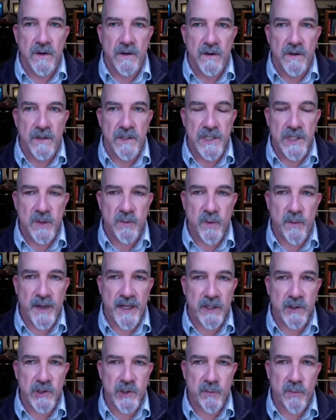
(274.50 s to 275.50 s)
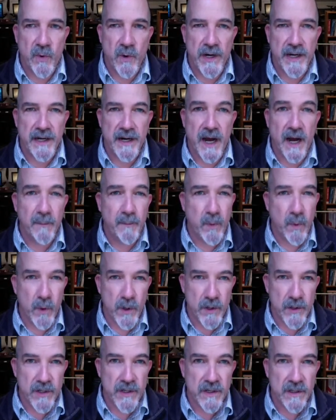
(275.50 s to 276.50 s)
you see the propellers are pointed
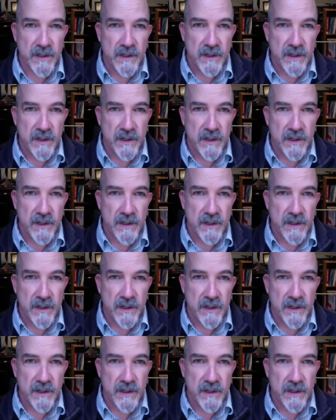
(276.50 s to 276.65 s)
upward.